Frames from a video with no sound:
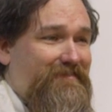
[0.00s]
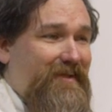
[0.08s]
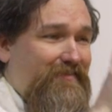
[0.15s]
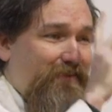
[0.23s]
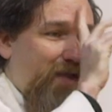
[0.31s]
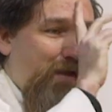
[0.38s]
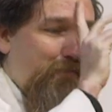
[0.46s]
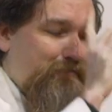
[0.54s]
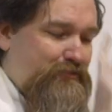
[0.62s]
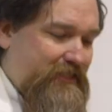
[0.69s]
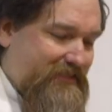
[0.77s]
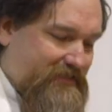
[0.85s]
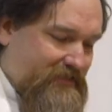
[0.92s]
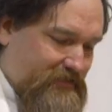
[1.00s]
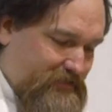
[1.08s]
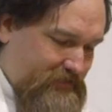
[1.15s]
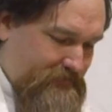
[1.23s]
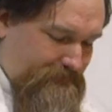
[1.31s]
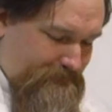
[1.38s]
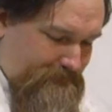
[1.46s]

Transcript: In the name of Jesus,